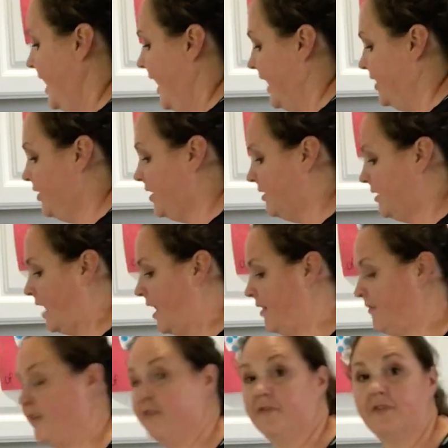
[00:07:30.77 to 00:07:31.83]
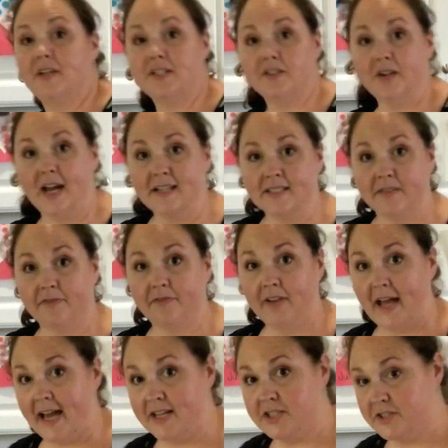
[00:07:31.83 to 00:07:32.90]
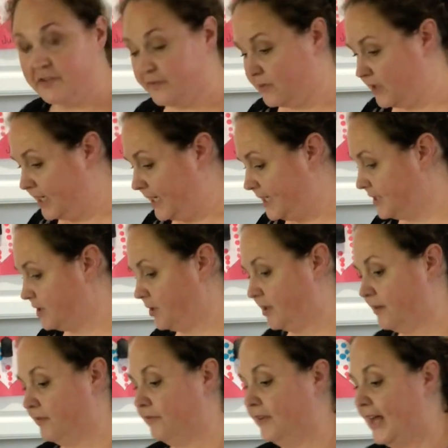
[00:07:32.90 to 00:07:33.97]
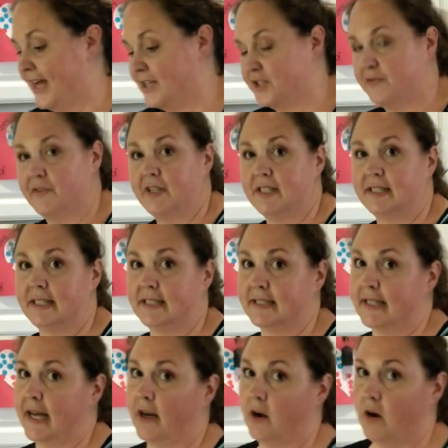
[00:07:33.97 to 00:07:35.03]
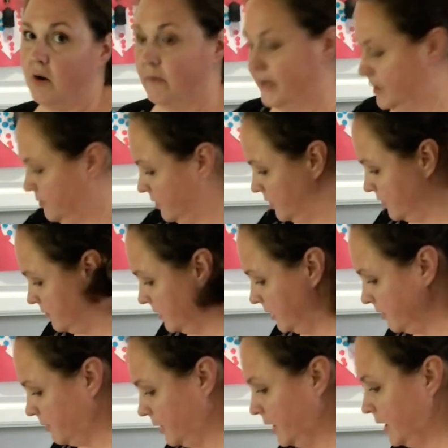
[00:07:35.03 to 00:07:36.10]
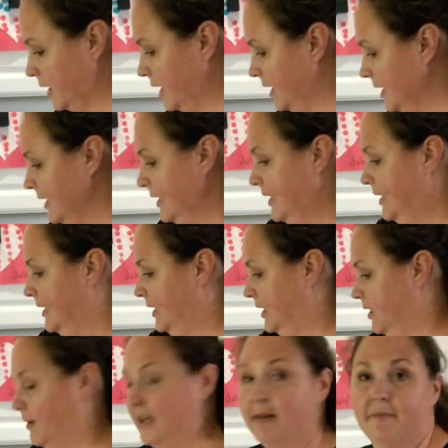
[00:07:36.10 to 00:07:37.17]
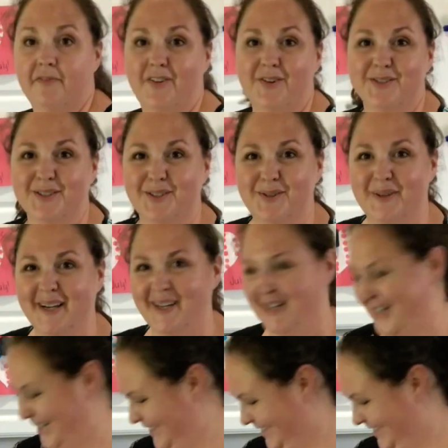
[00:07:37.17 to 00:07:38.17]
And you can, if your freezer has a flash freeze, you can flash freeze these. That always works really, really good. You know, get them frozen quicker.